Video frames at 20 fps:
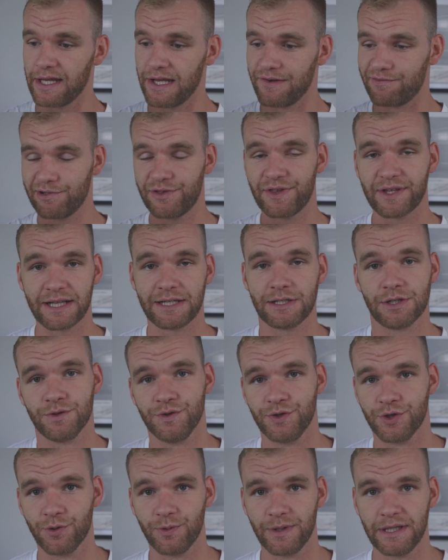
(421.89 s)
everything that you're
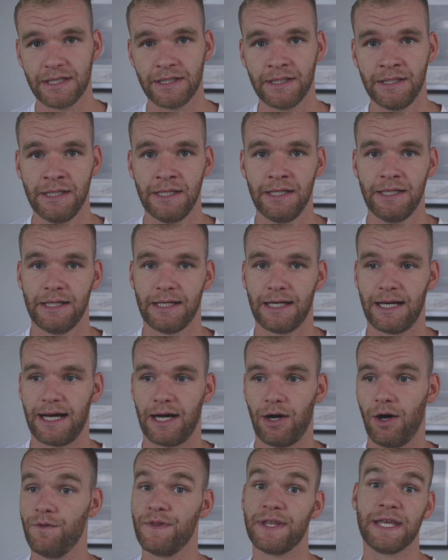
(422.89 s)
doing
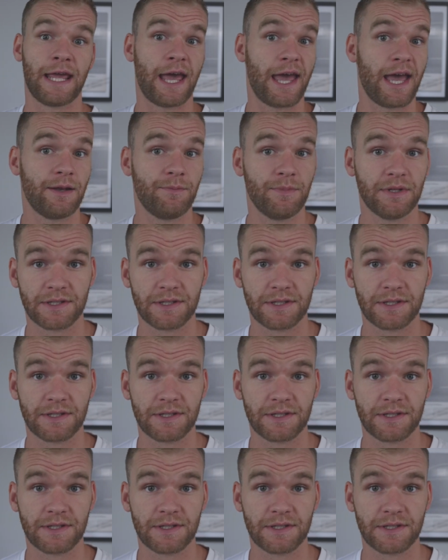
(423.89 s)
on the admin